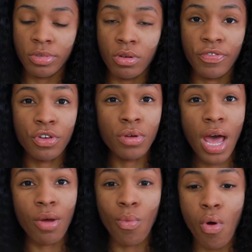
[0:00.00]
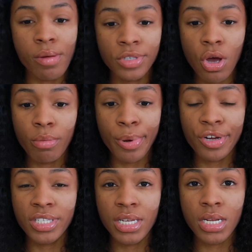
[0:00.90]
So if you're not a warm tone
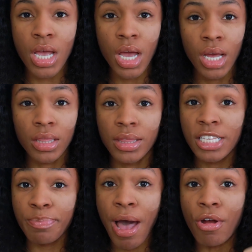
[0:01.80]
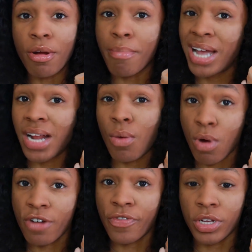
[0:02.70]
person, this powder might not
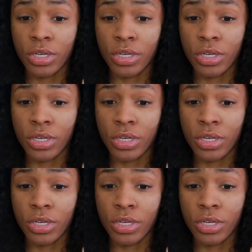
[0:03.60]
work for